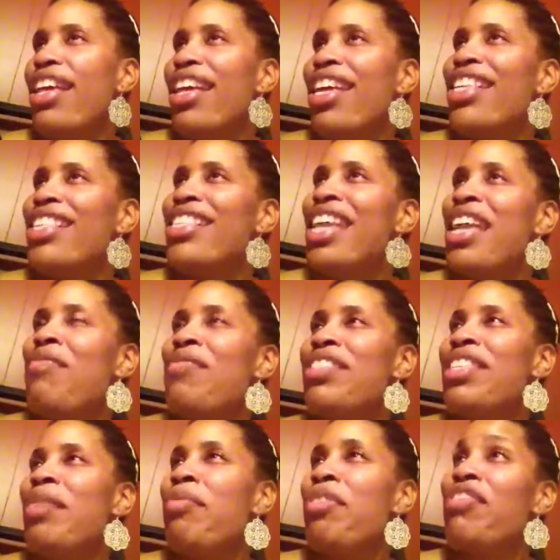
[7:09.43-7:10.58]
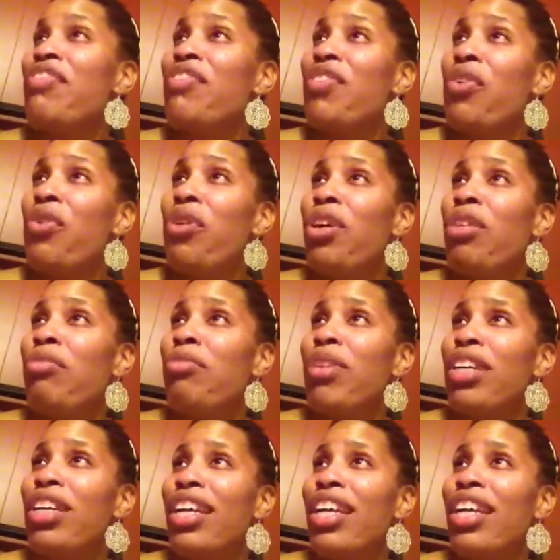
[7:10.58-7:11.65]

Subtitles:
His name was the name of the farm,